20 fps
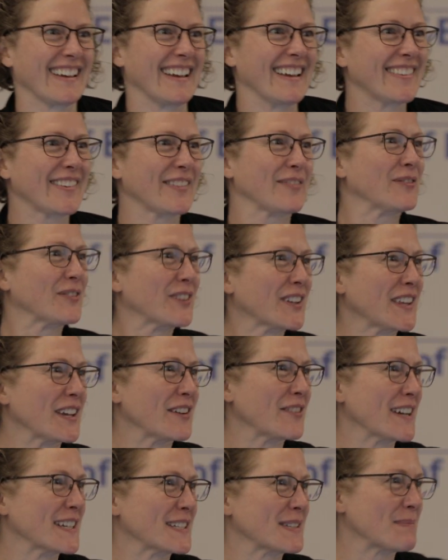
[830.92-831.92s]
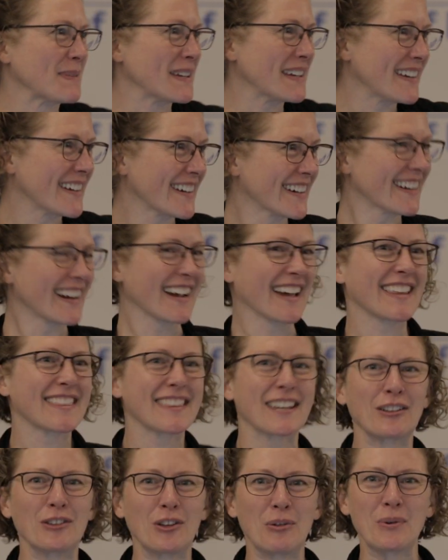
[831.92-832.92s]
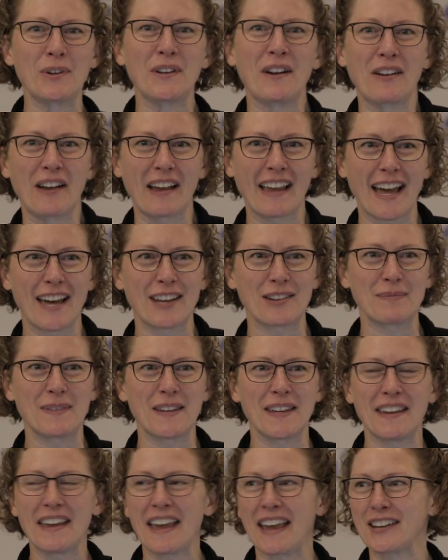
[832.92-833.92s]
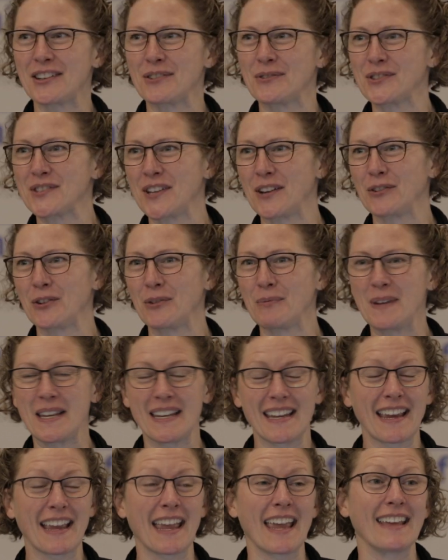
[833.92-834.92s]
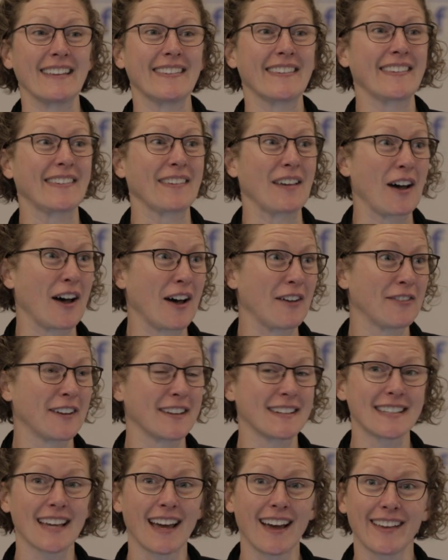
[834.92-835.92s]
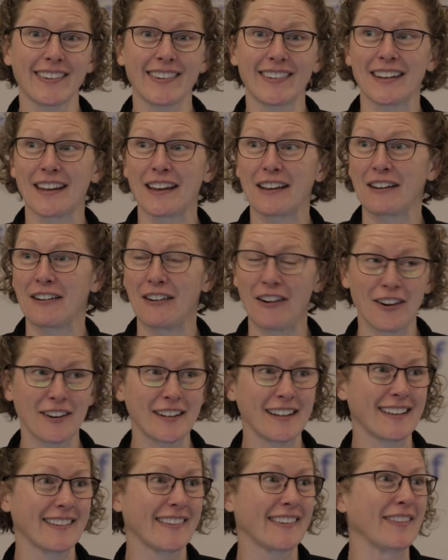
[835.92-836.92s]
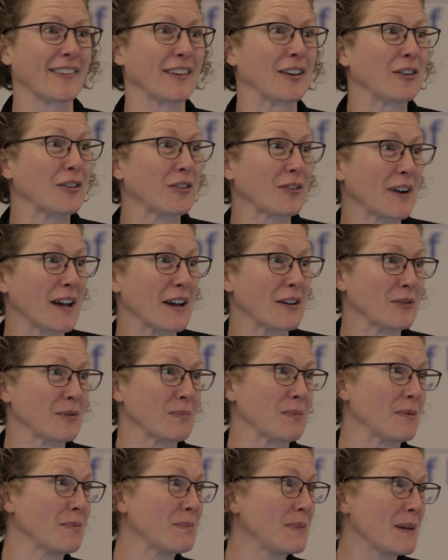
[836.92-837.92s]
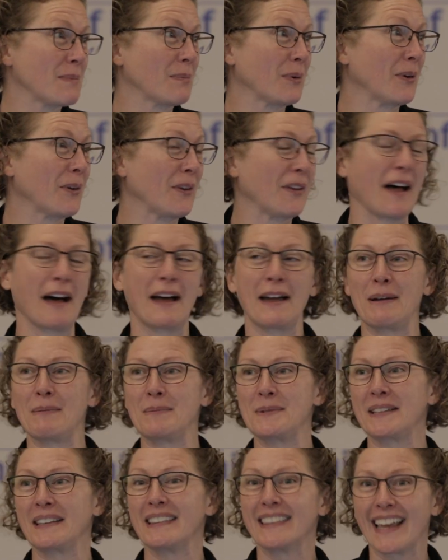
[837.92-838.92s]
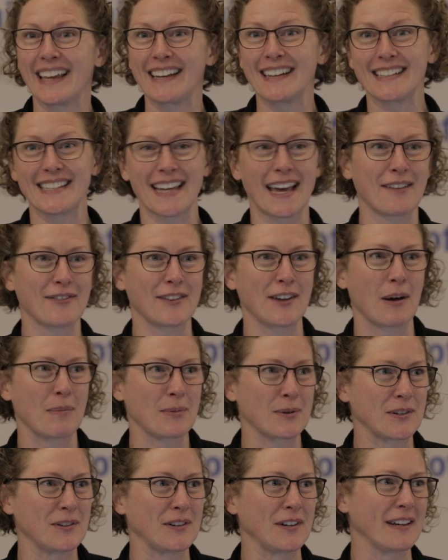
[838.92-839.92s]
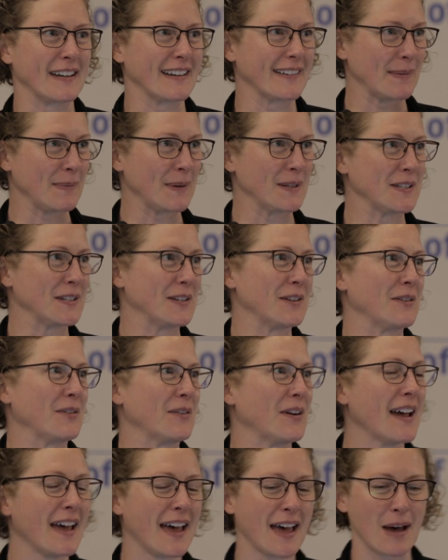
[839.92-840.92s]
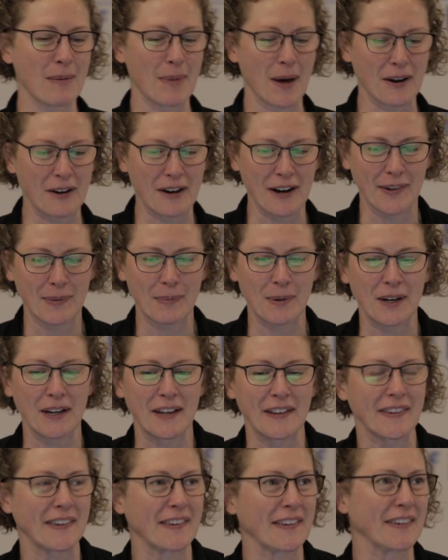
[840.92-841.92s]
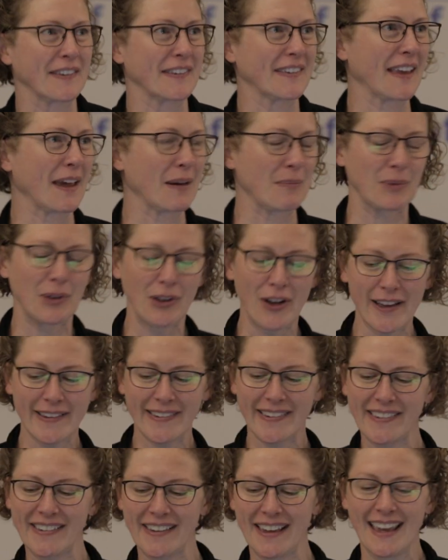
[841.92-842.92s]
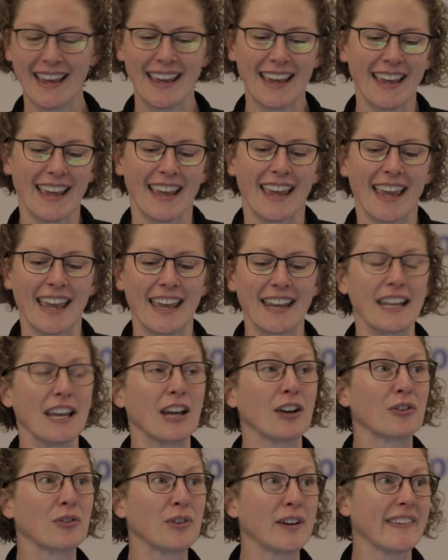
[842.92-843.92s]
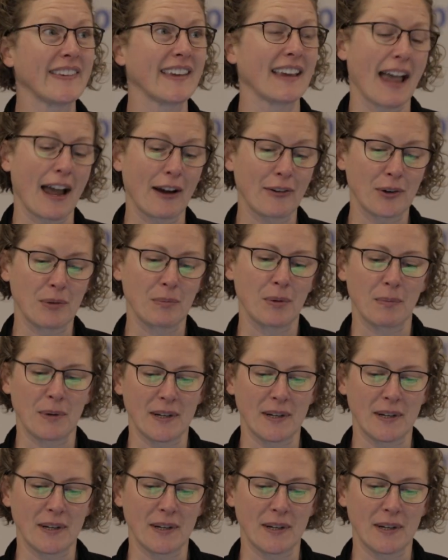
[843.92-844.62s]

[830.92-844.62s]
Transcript: It's really great to be here at the Global Young Academy Annual General Meeting. It's a fantastic audience. It's a great group of people. I am delighted to have the opportunity to speak to you about our experiences at PLOS and increasing equitable